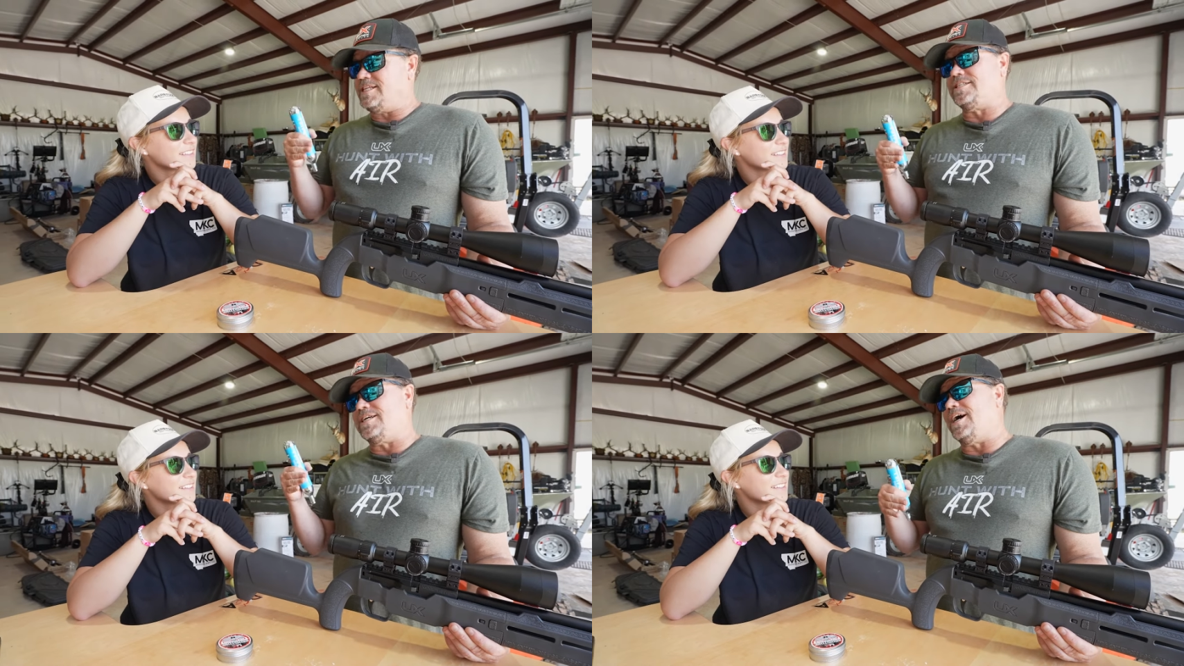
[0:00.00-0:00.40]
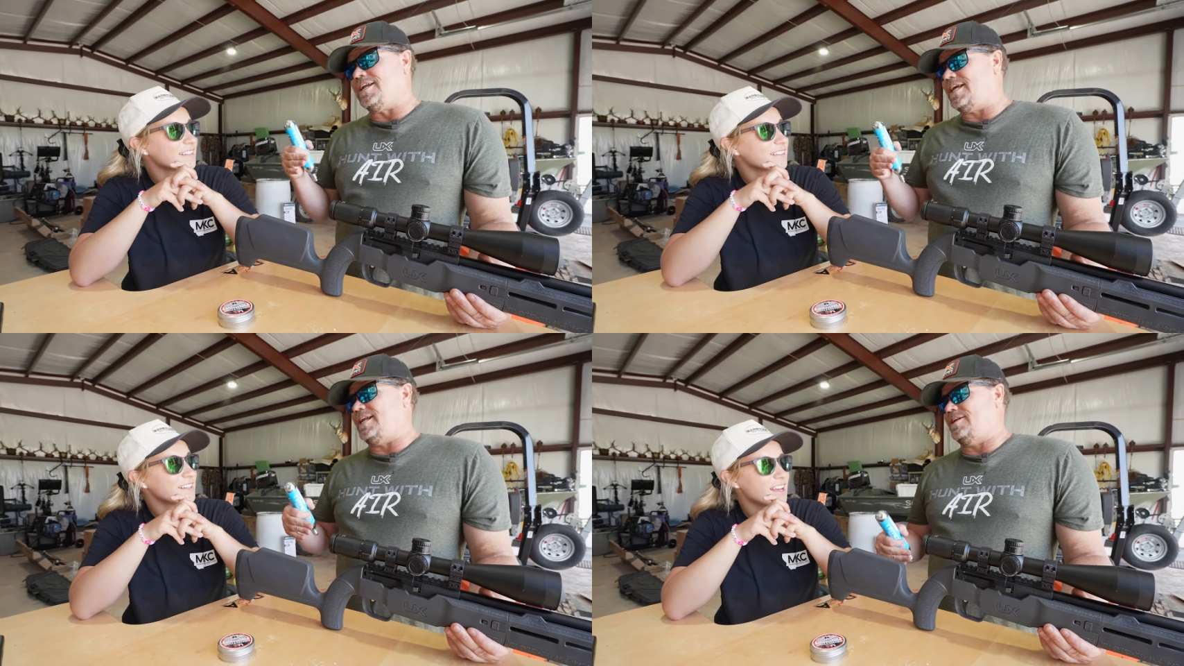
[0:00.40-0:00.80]
Speaker 1: this is the gun to
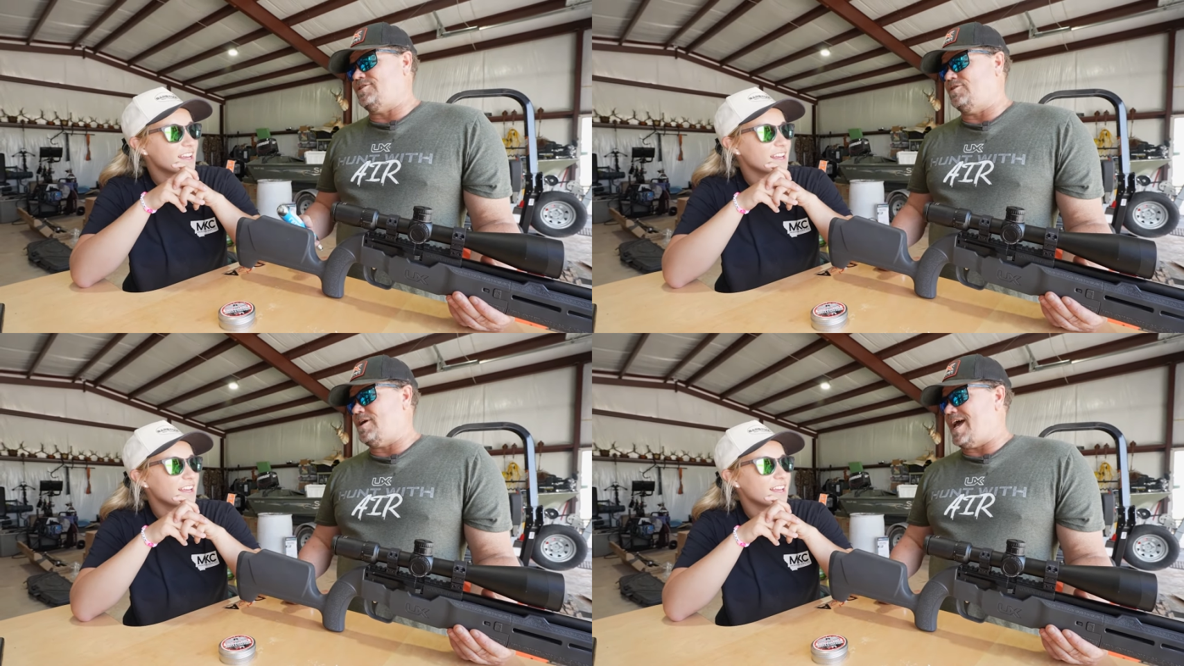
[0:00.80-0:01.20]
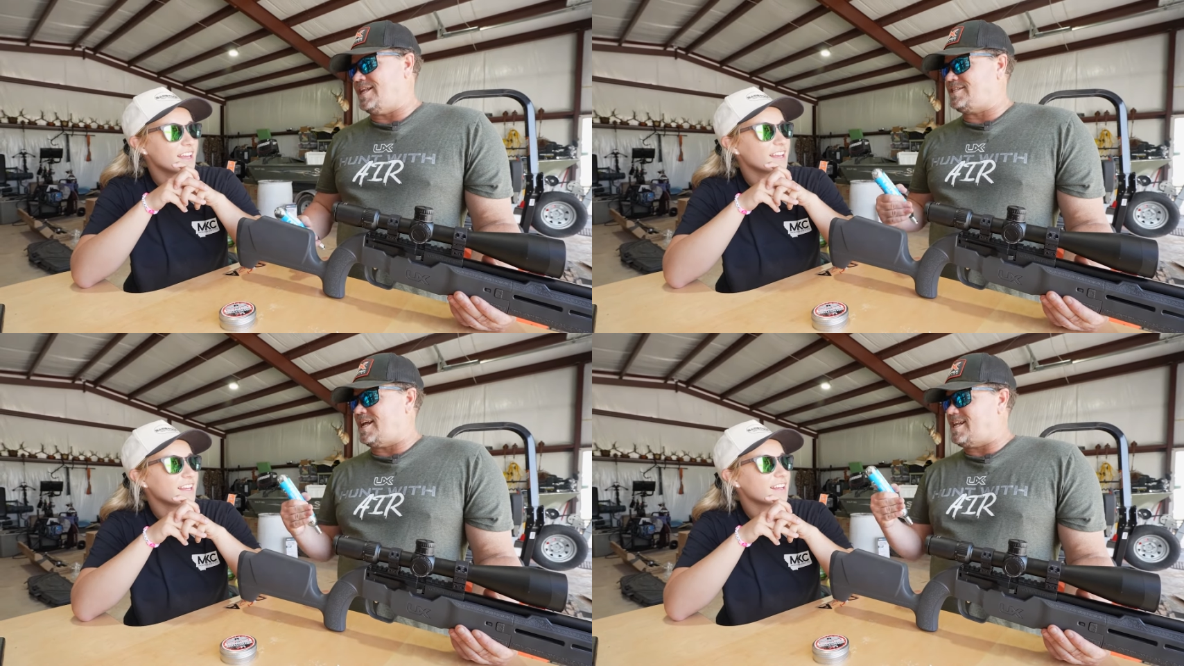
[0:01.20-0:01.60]
get into, and
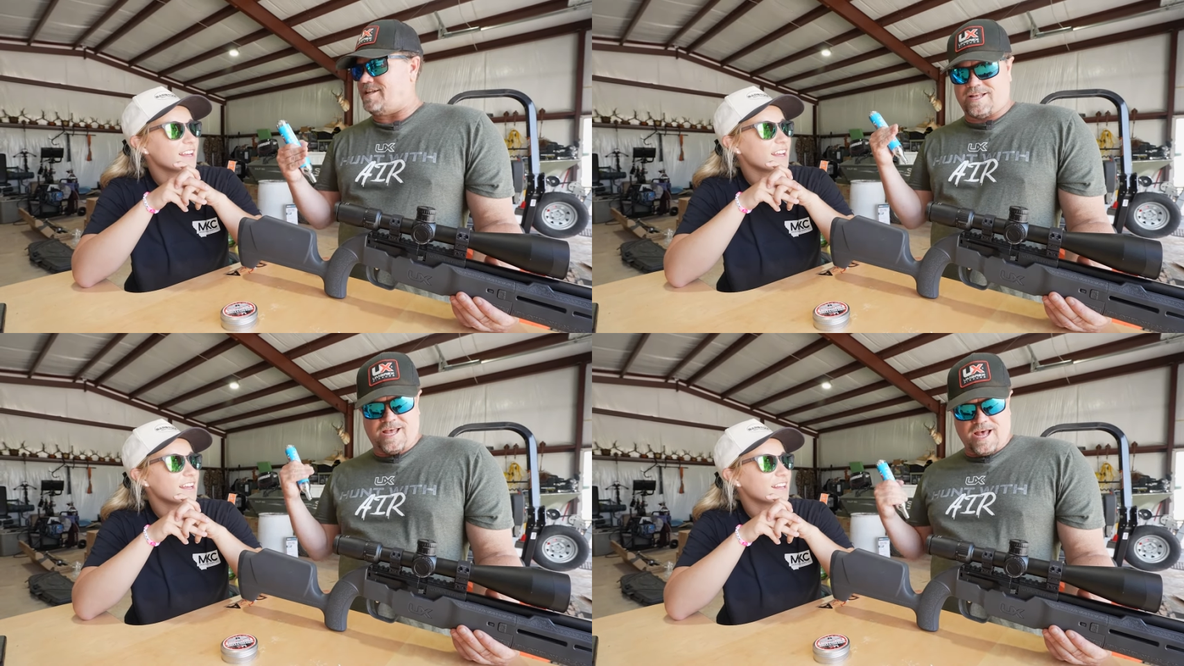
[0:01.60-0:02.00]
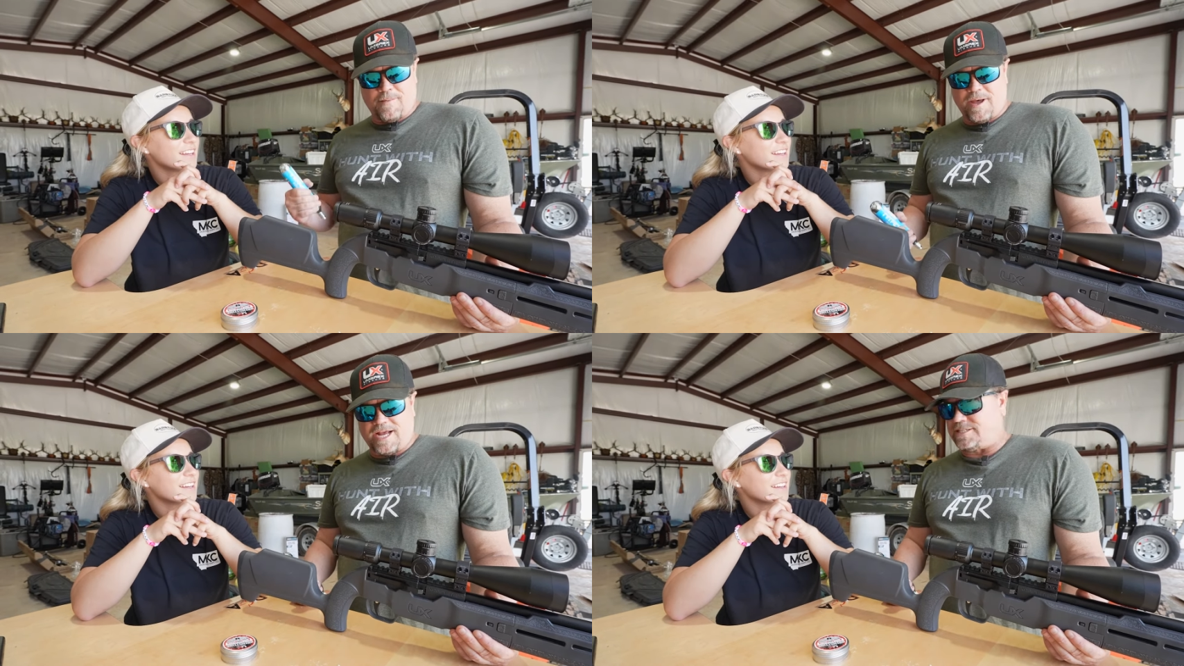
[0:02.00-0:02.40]
it's got a, a
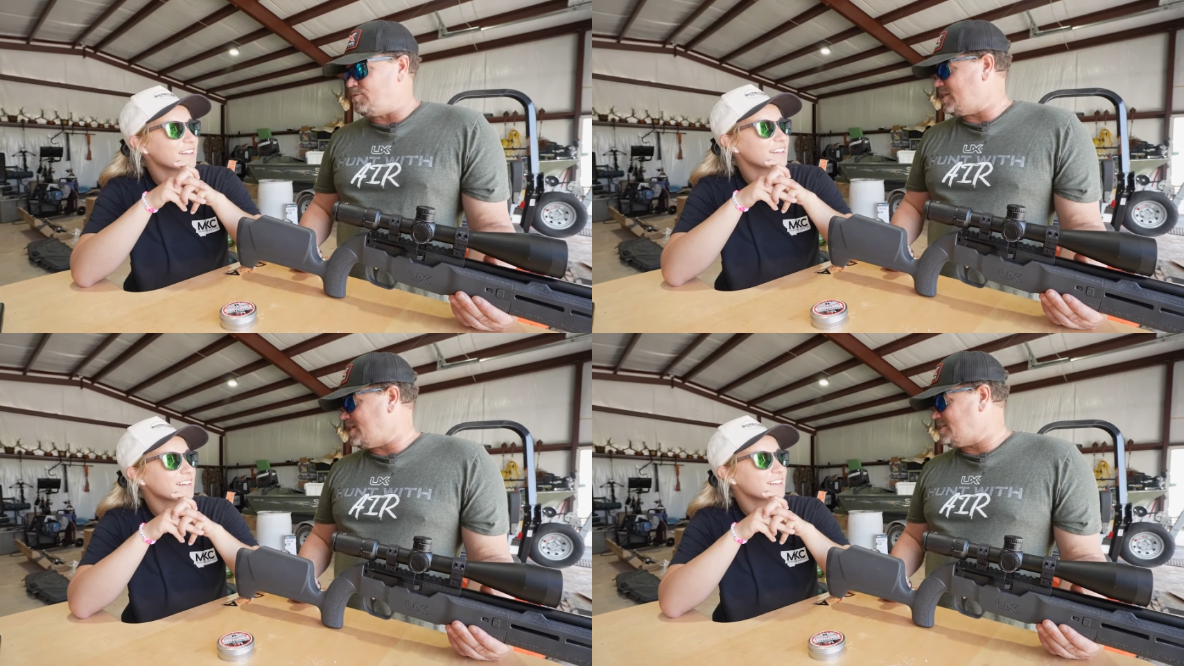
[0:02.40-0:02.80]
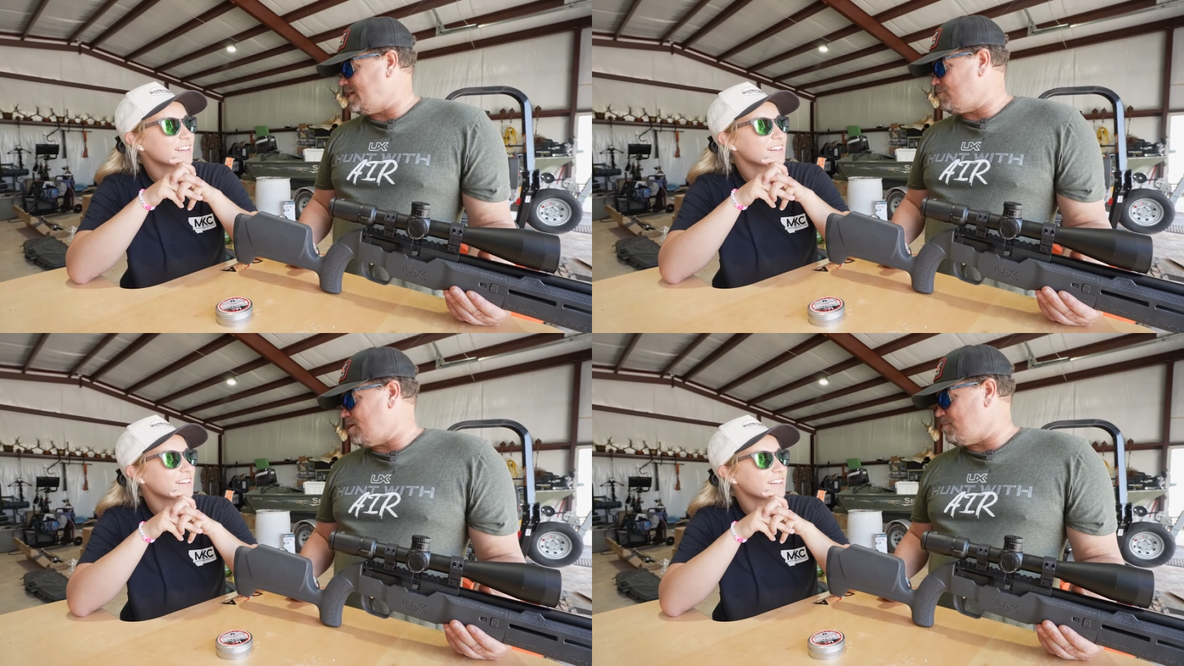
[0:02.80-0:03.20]
magazine with it, a
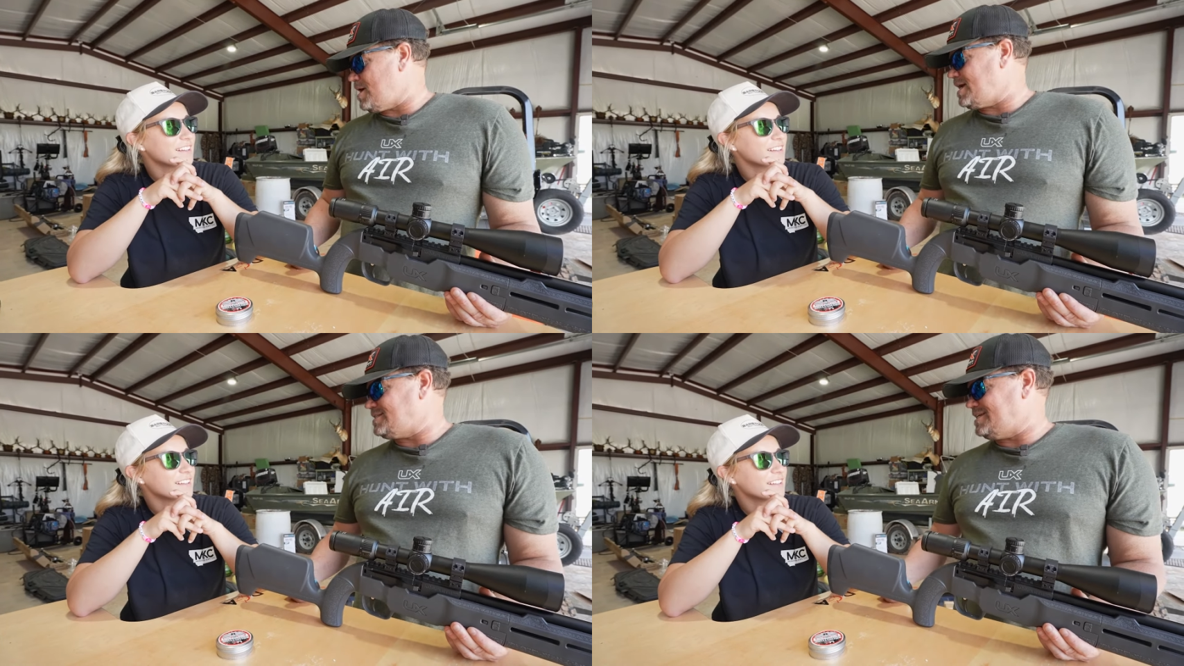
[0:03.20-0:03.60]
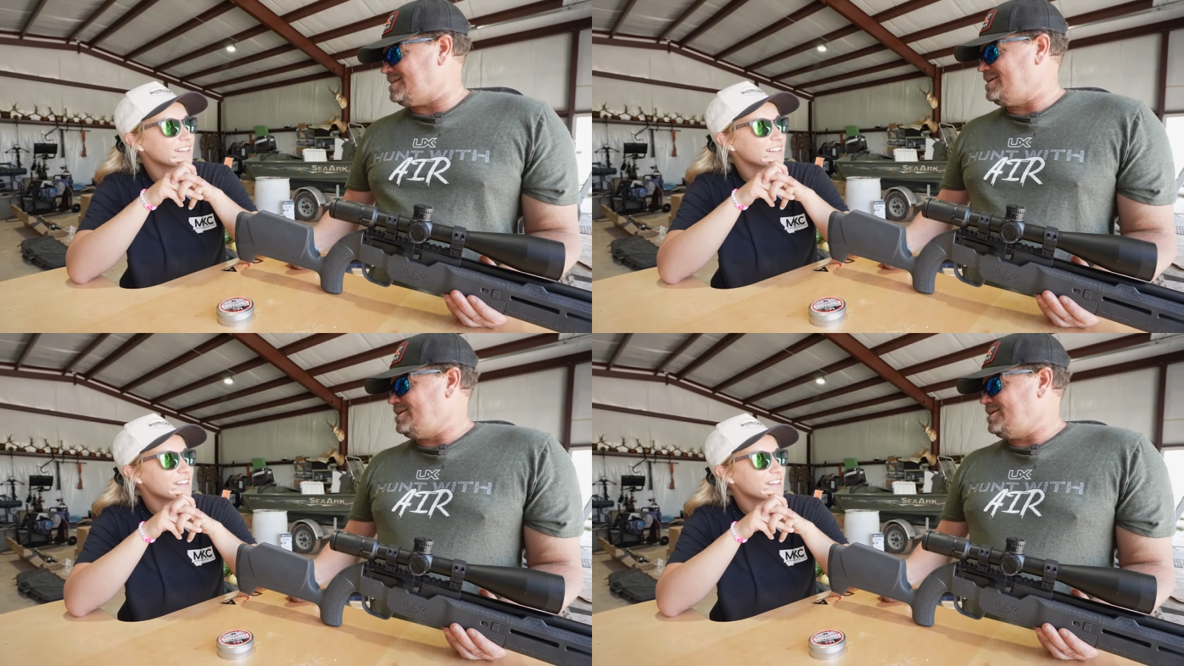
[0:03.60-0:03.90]
10 round magazine.